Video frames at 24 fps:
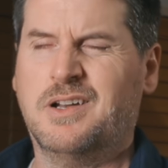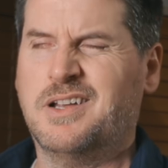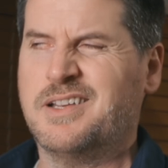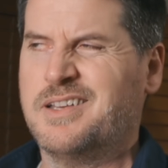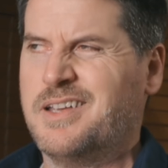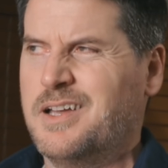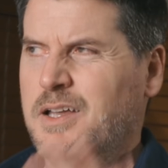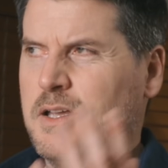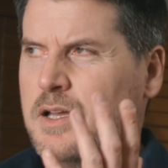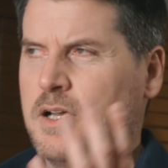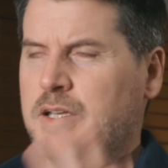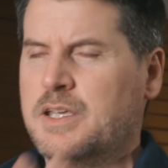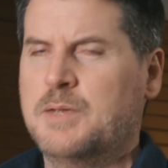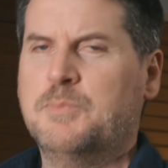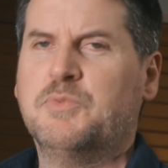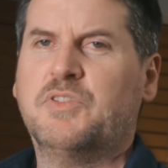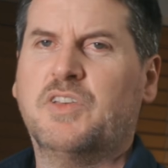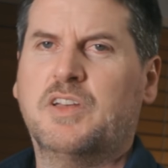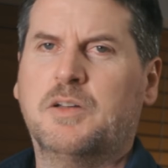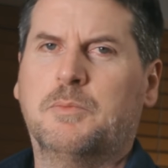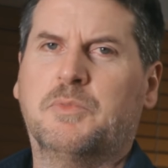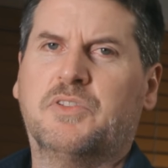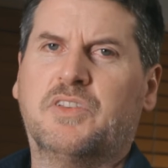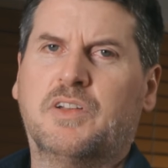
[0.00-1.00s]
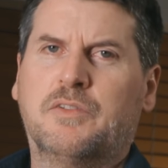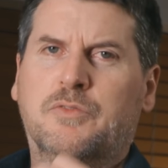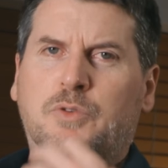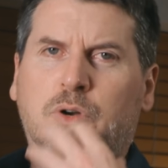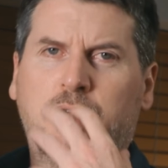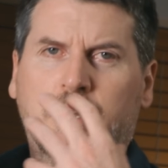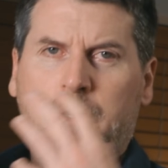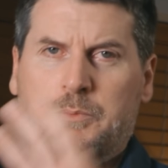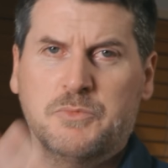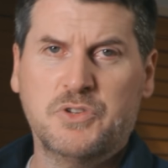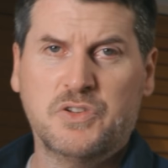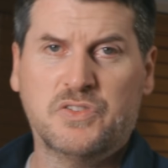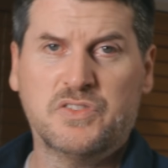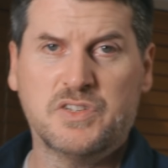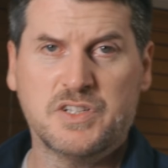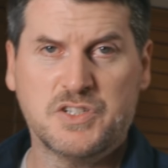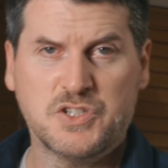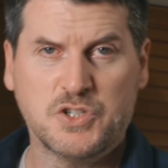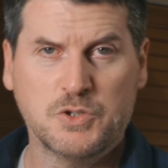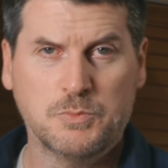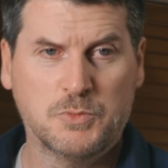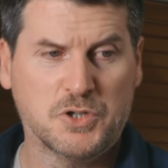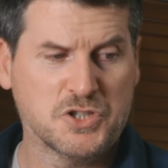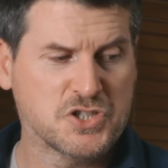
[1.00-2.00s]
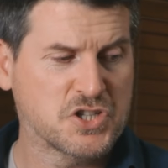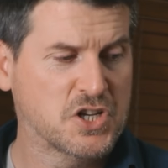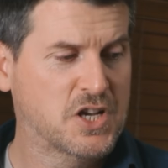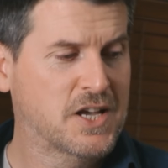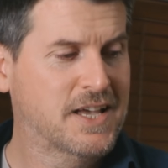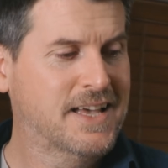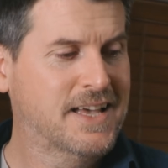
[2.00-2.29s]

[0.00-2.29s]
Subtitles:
I keep saying to myself, right, I'm using it too much.